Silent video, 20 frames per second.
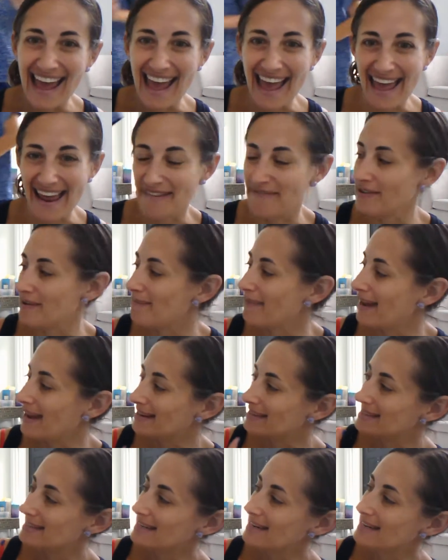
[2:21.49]
and we
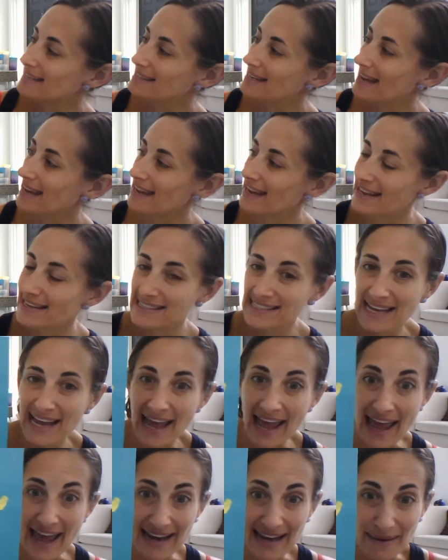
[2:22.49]
painted his hands,
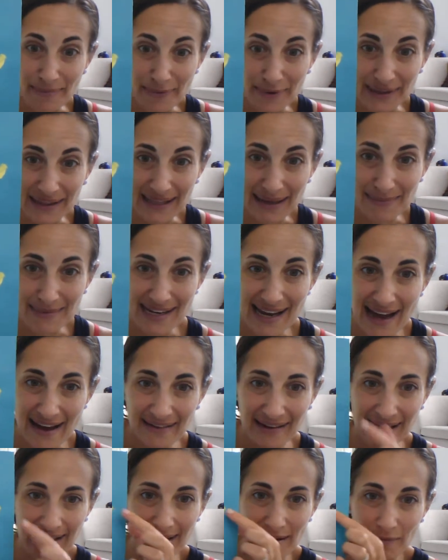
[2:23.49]
and he put them
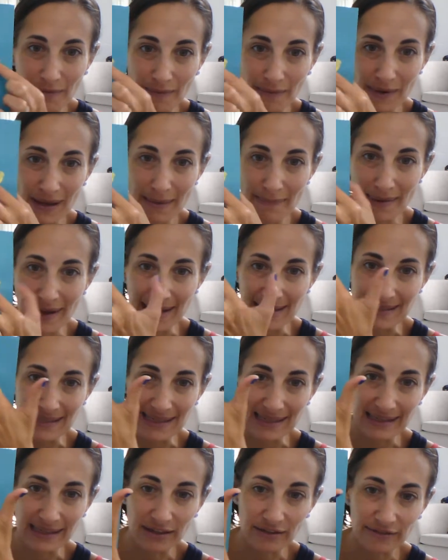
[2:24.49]
down, and then we
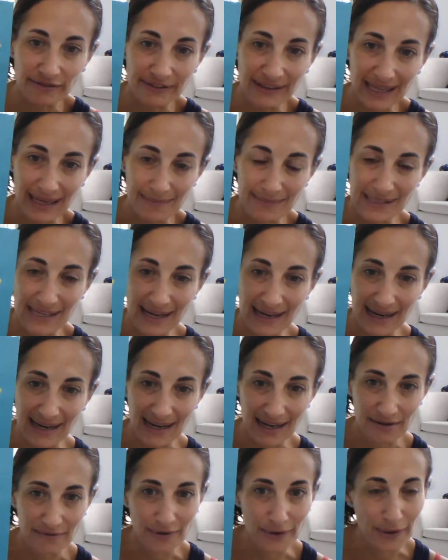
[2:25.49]
painted little flames on
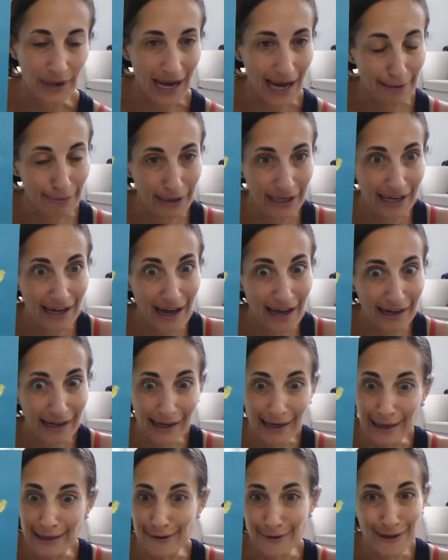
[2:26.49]
it and wrote Happy Hanukkah.